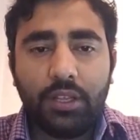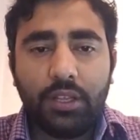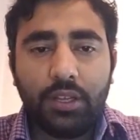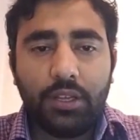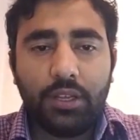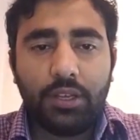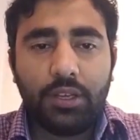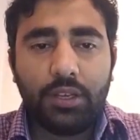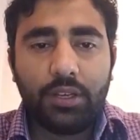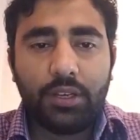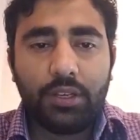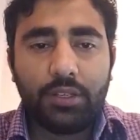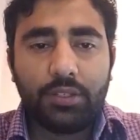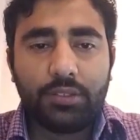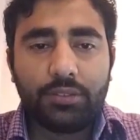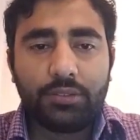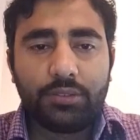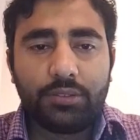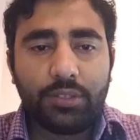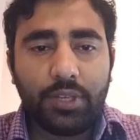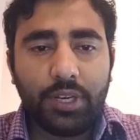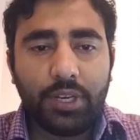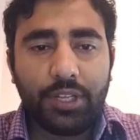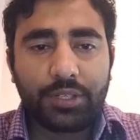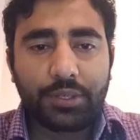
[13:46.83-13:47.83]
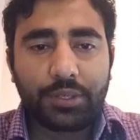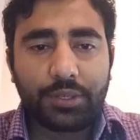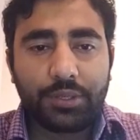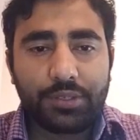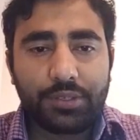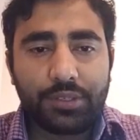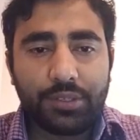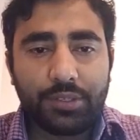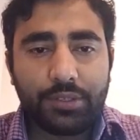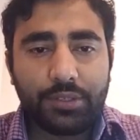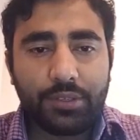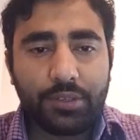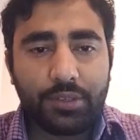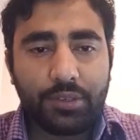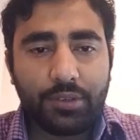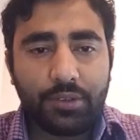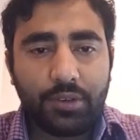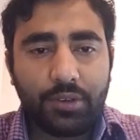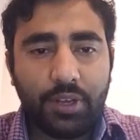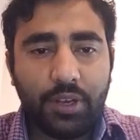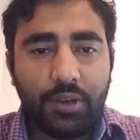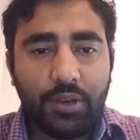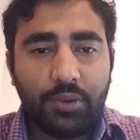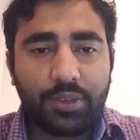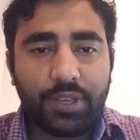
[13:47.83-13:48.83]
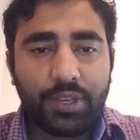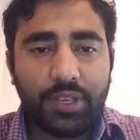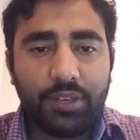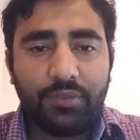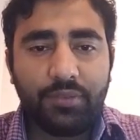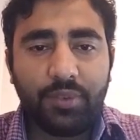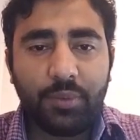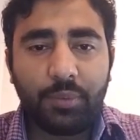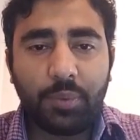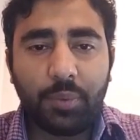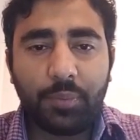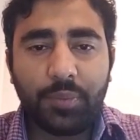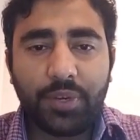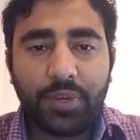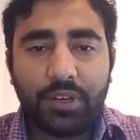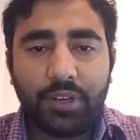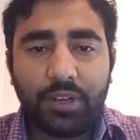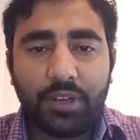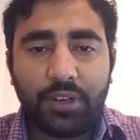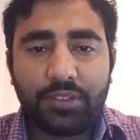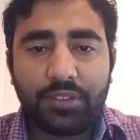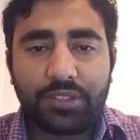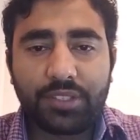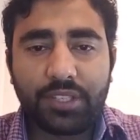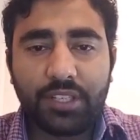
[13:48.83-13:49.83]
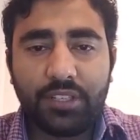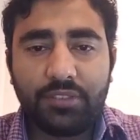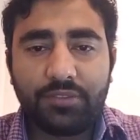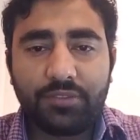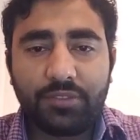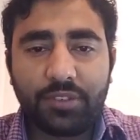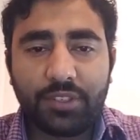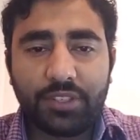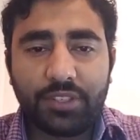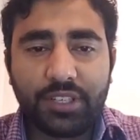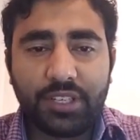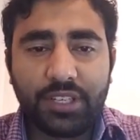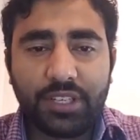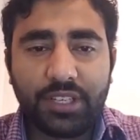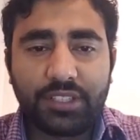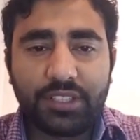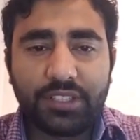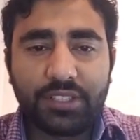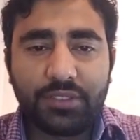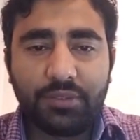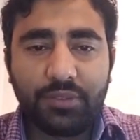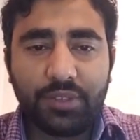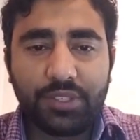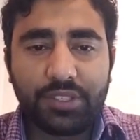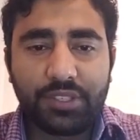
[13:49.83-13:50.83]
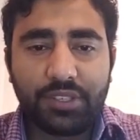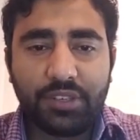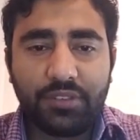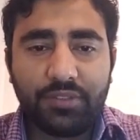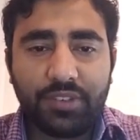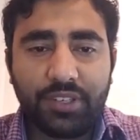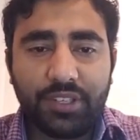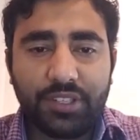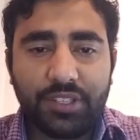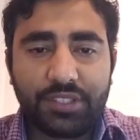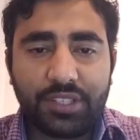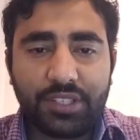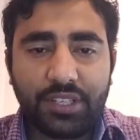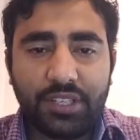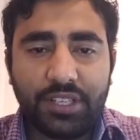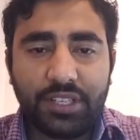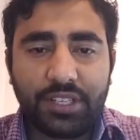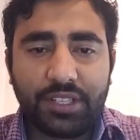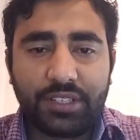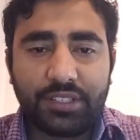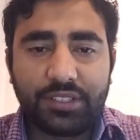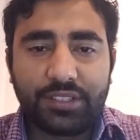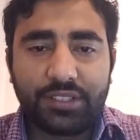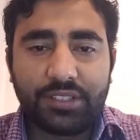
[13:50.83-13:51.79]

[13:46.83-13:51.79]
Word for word: Uh, another question, how can we prepare ourselves for the next version of industry like